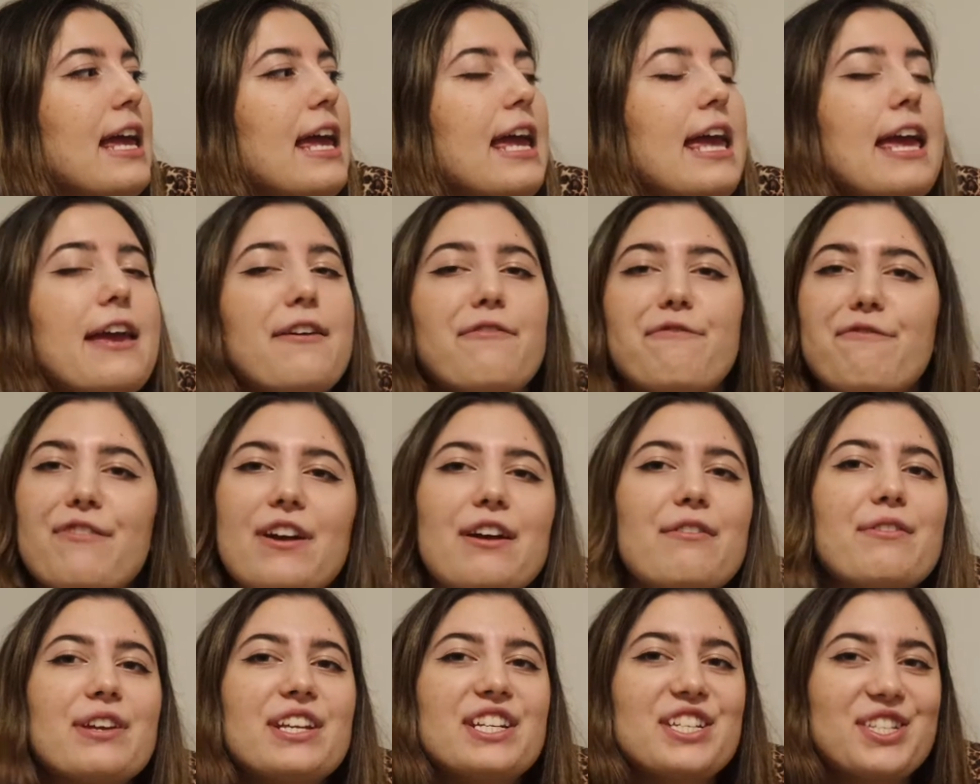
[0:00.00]
a
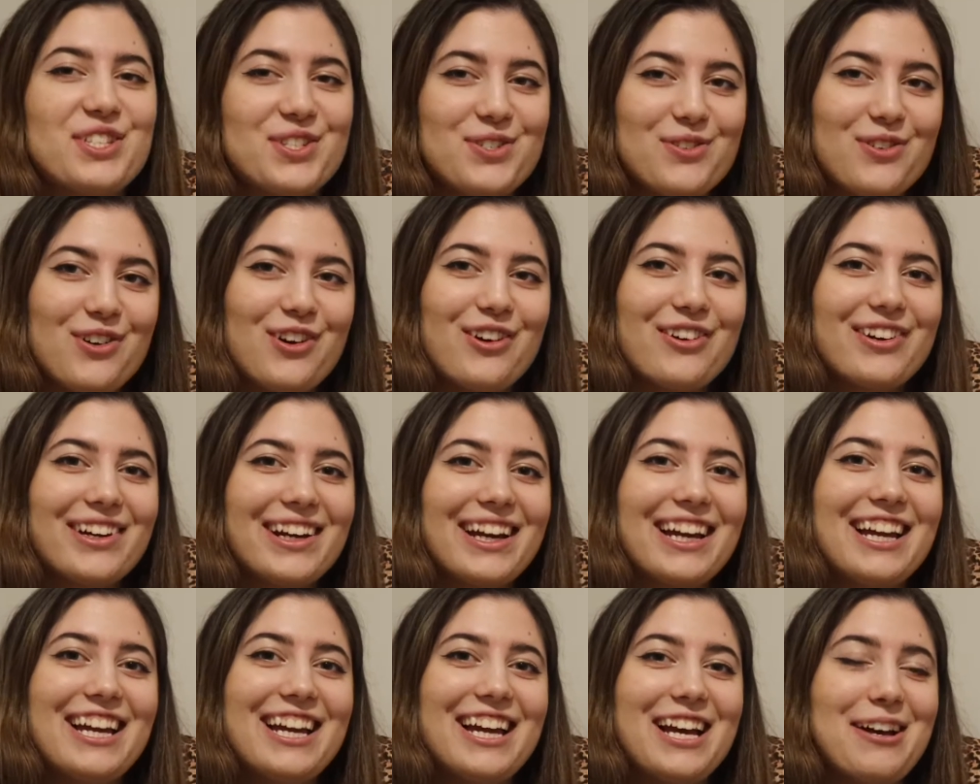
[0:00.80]
very strong,
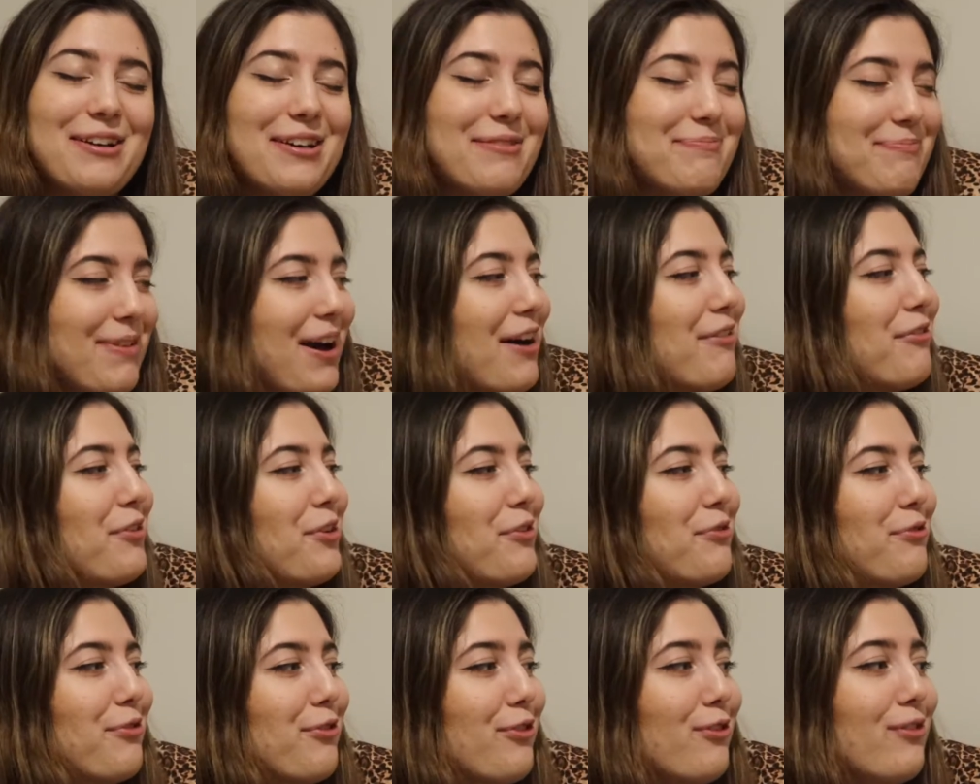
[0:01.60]

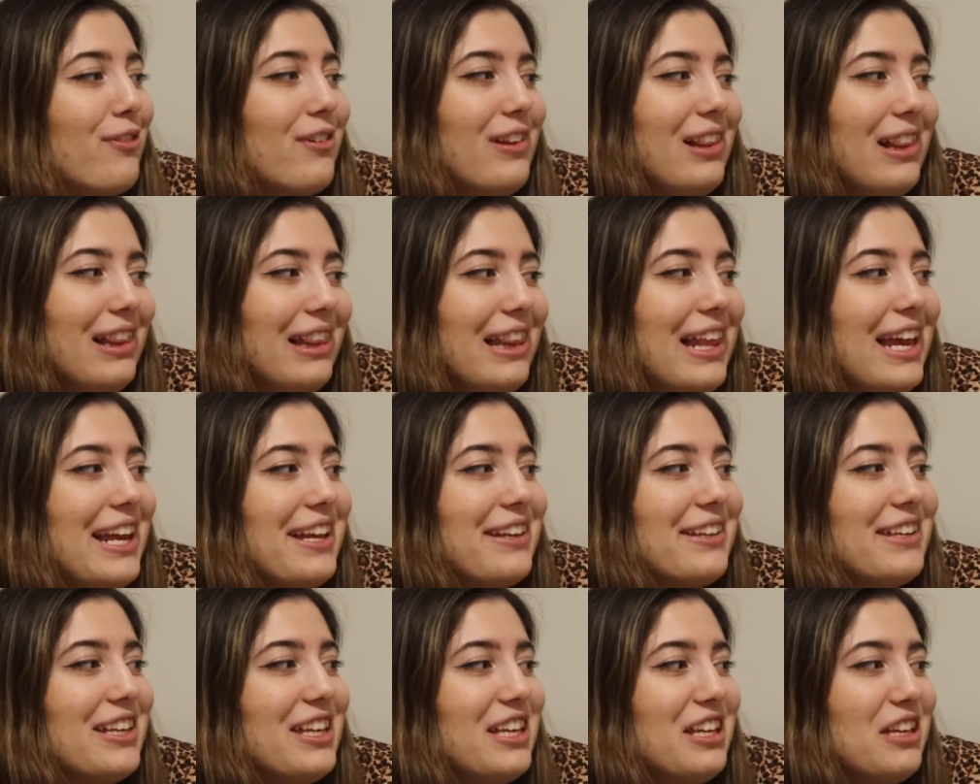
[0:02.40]
powerful
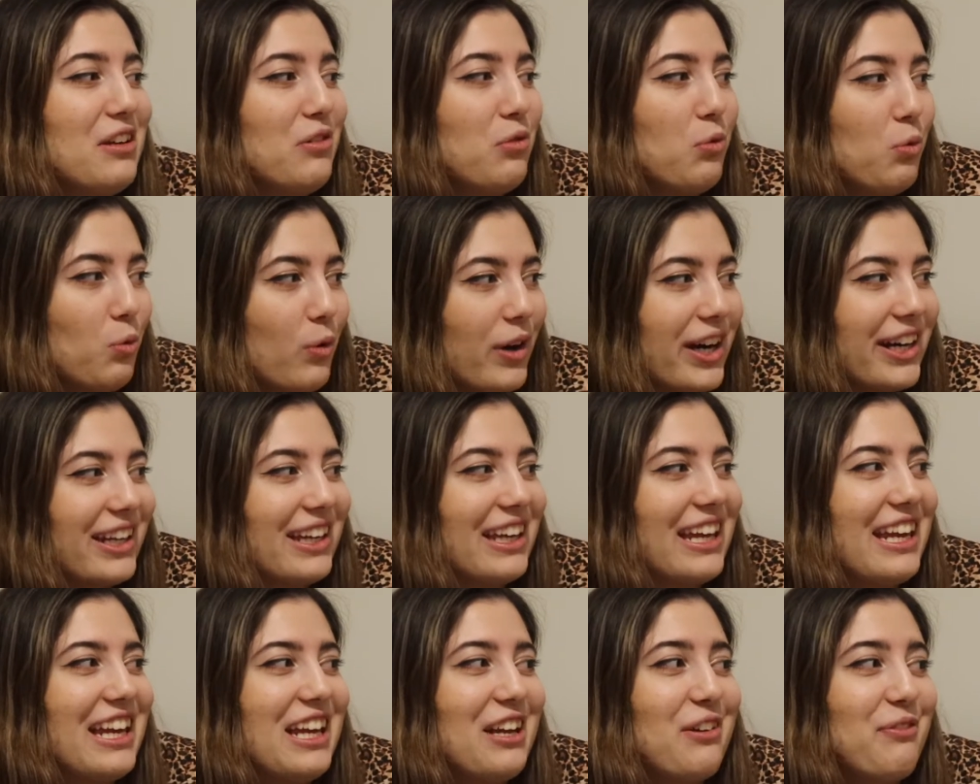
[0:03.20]
lady
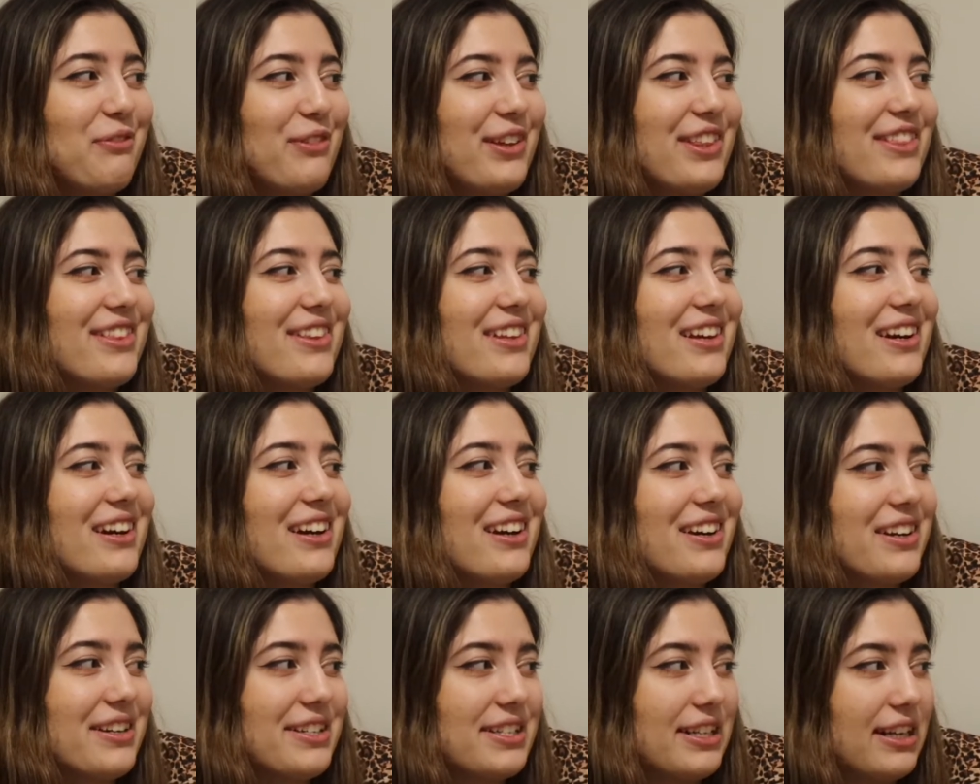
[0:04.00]
working with
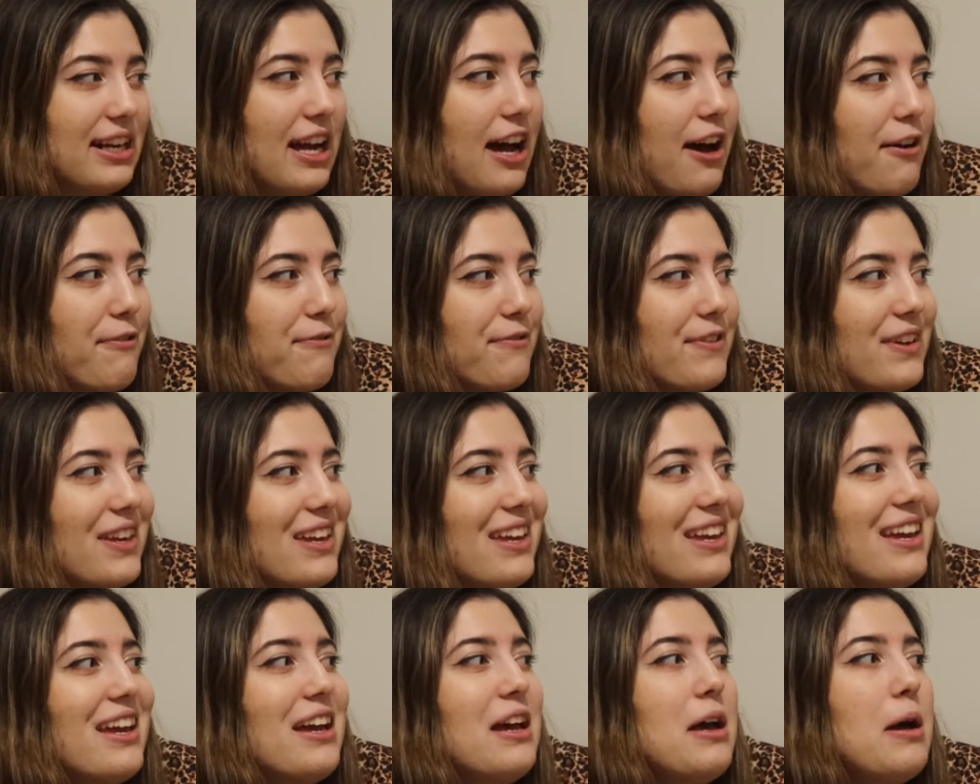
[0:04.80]
her
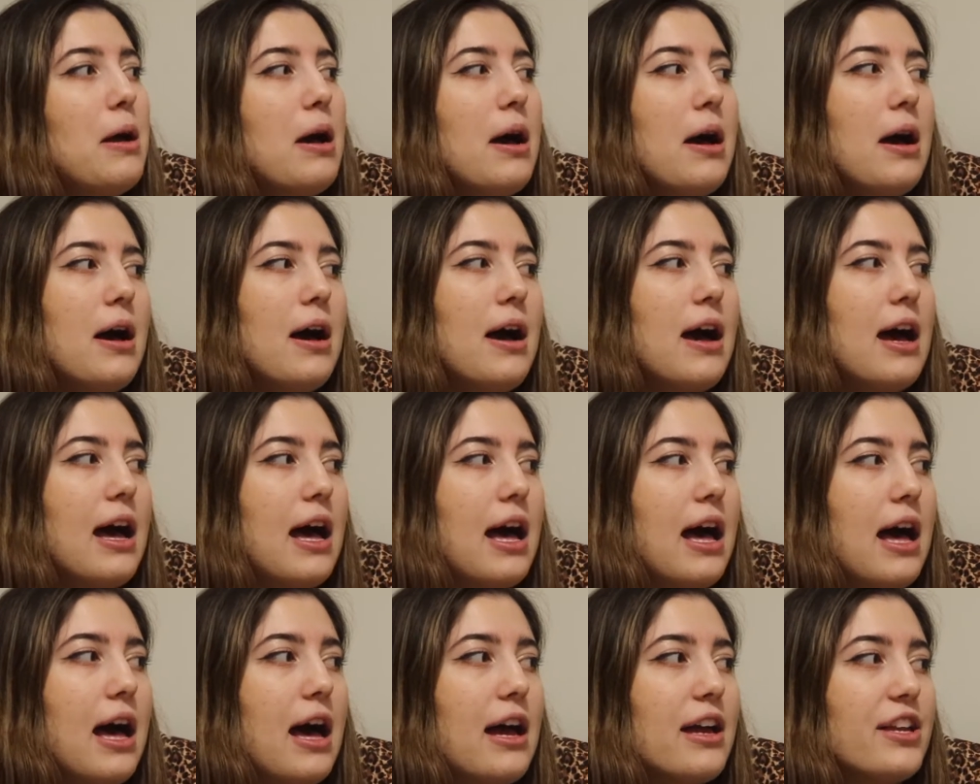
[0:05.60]
coffee.
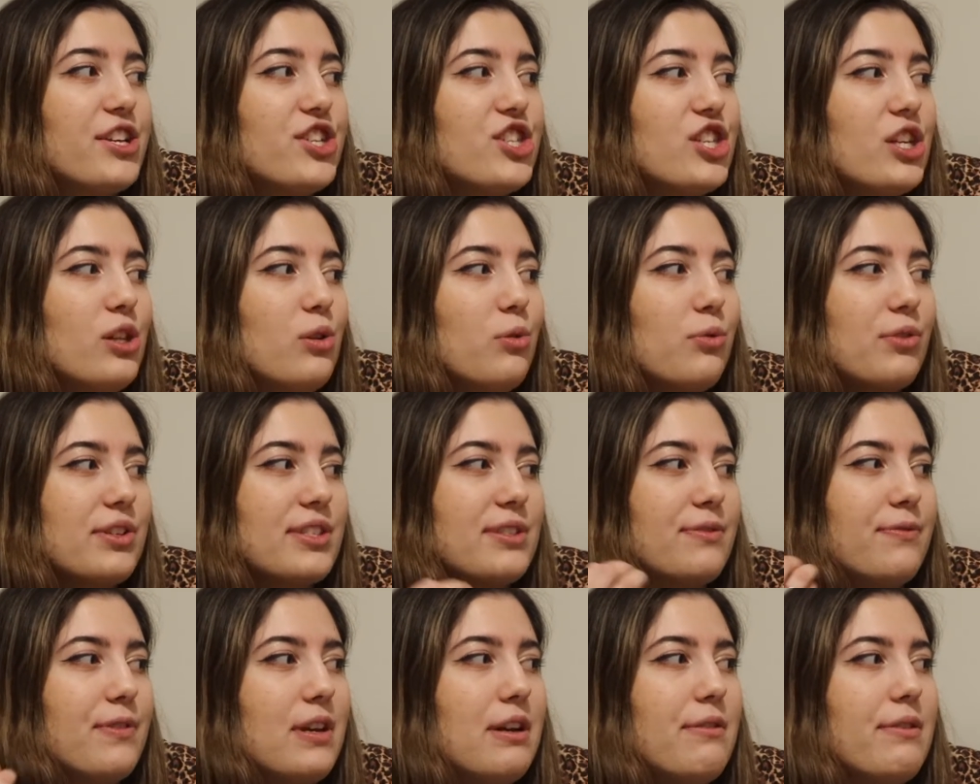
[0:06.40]
She
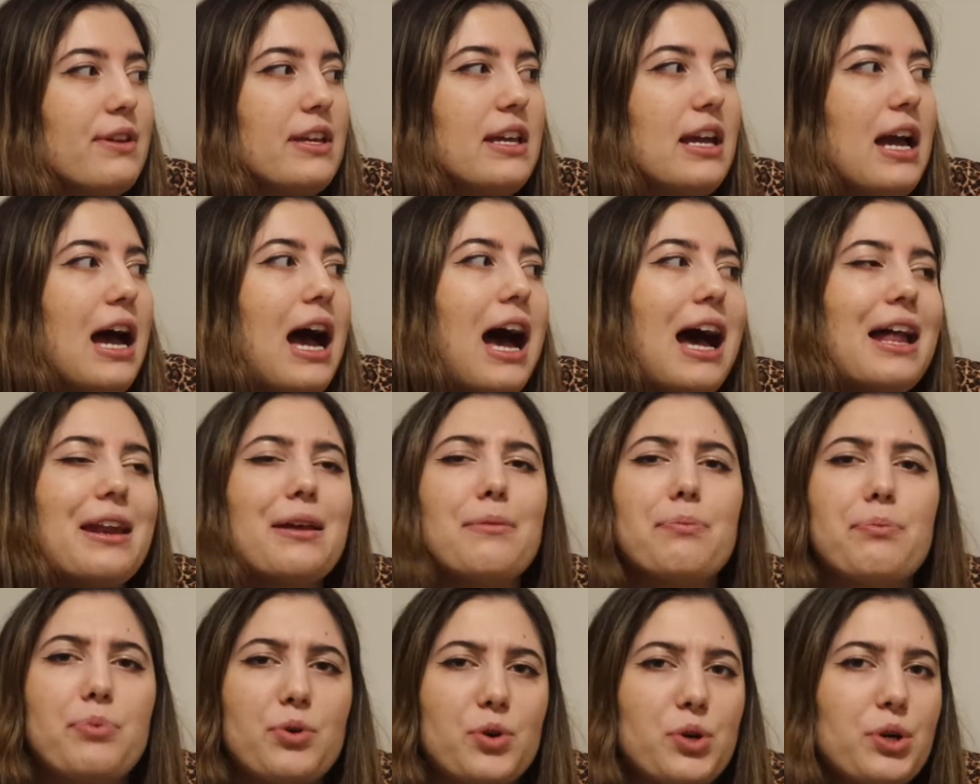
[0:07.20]
looks very
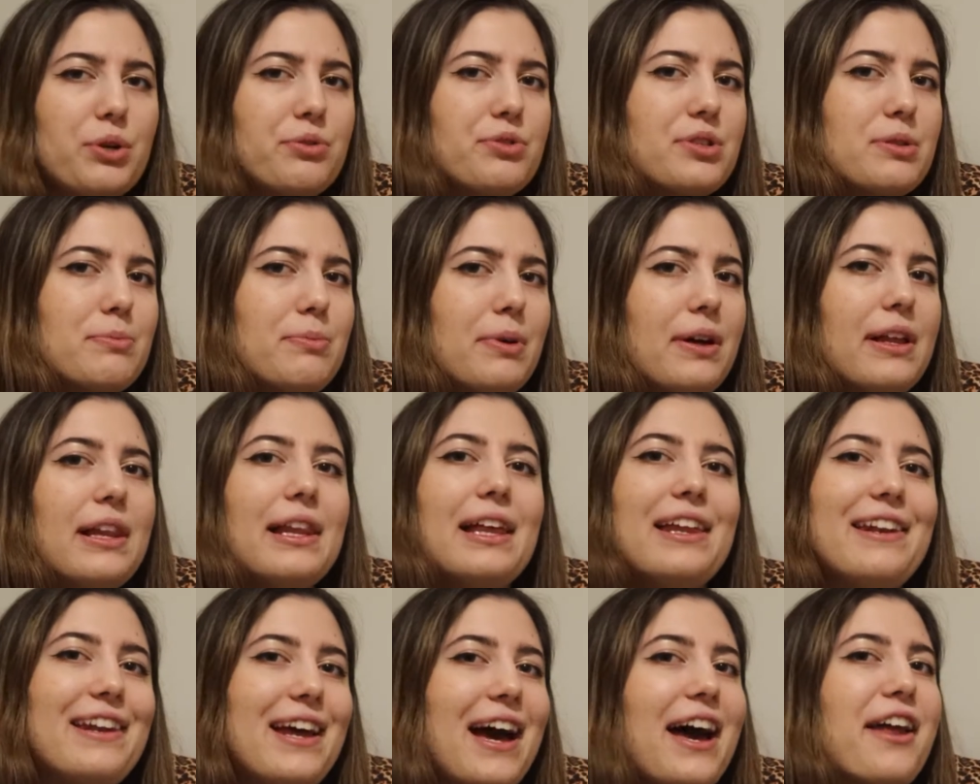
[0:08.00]
unapproachable
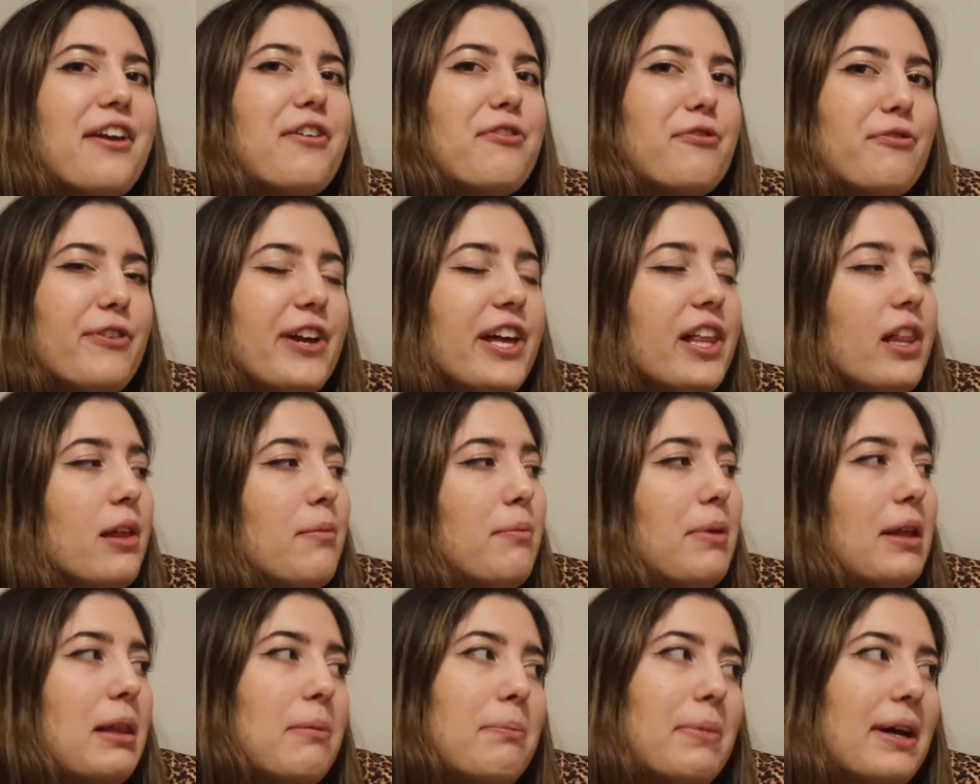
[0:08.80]
and
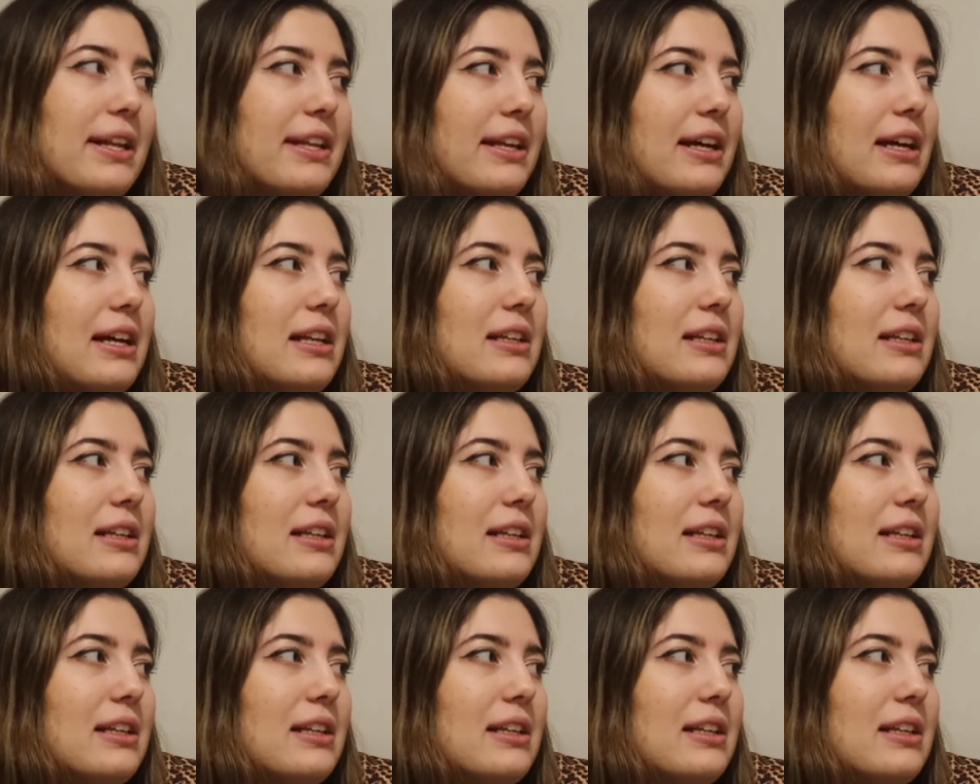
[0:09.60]
unavailable, but